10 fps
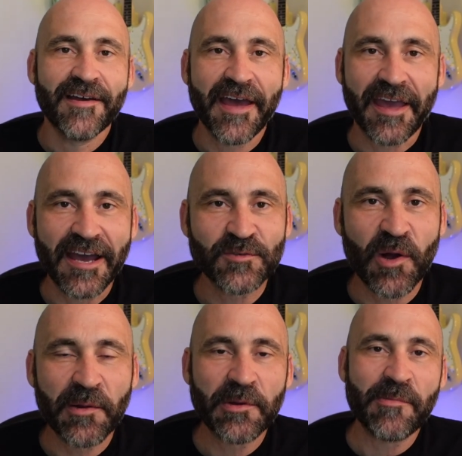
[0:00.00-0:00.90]
Hey guys,
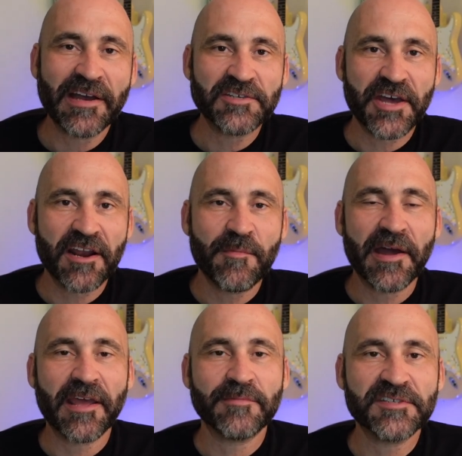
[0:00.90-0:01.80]
welcome to my channel.
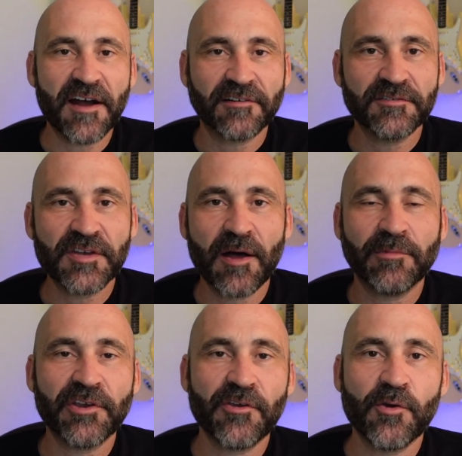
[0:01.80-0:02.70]
My name is Dr. Tom
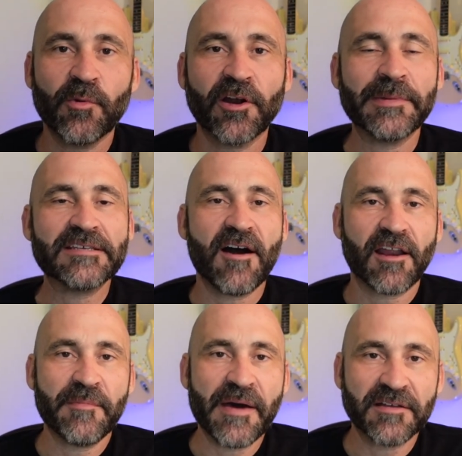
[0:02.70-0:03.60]
LaHue. We're going to be
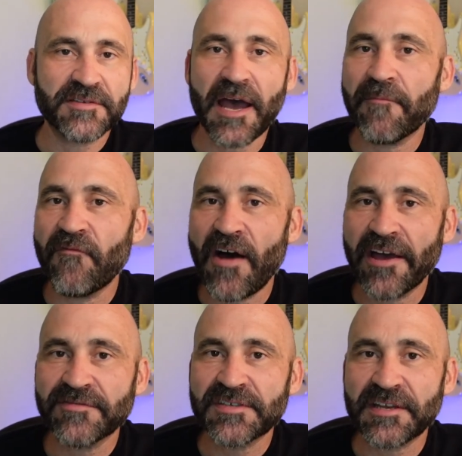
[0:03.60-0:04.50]
talking about type
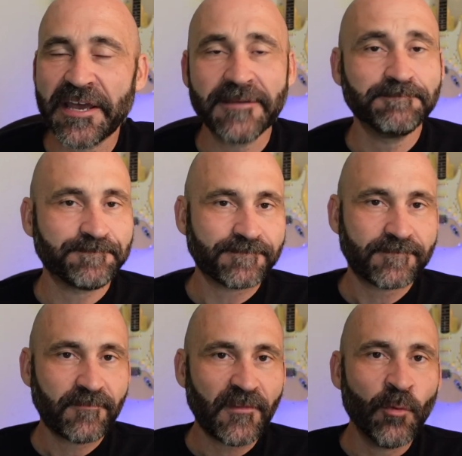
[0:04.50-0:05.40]
5s today.
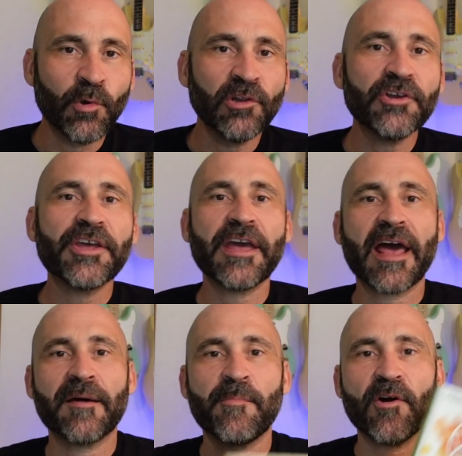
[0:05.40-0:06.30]
We're looking
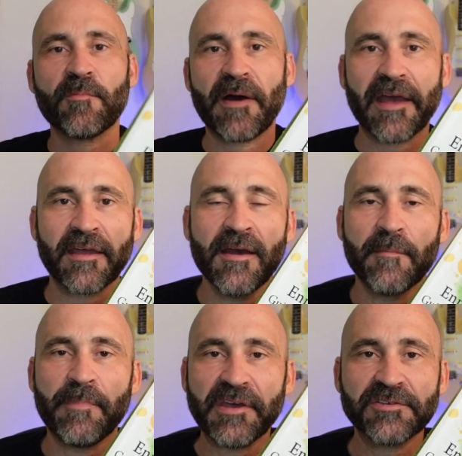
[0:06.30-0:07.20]
at a book by
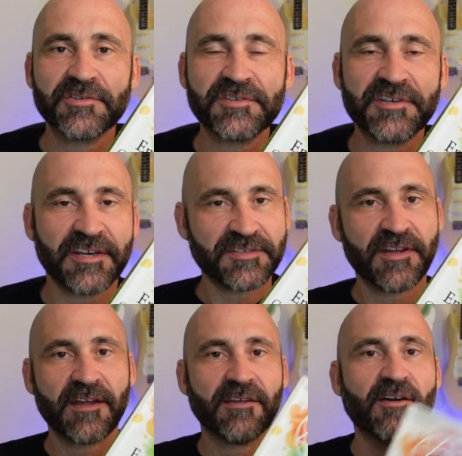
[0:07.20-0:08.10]
Beatrice
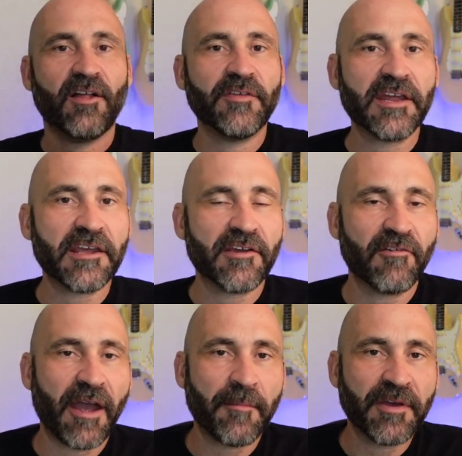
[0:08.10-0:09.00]
Chestnut called The
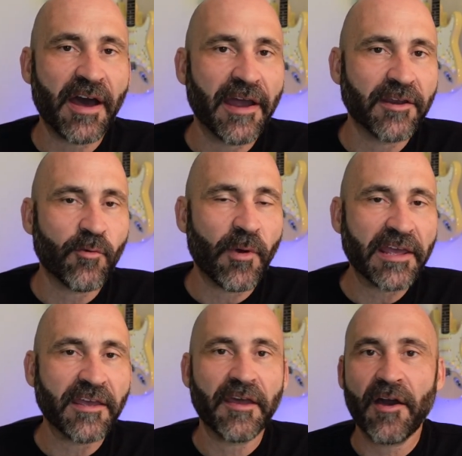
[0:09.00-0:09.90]
Enneagram Guide to
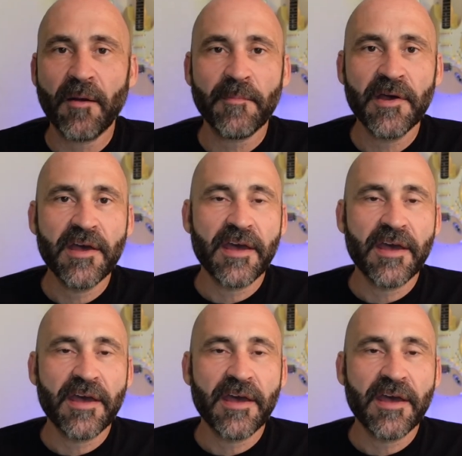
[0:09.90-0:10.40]
Waking Up.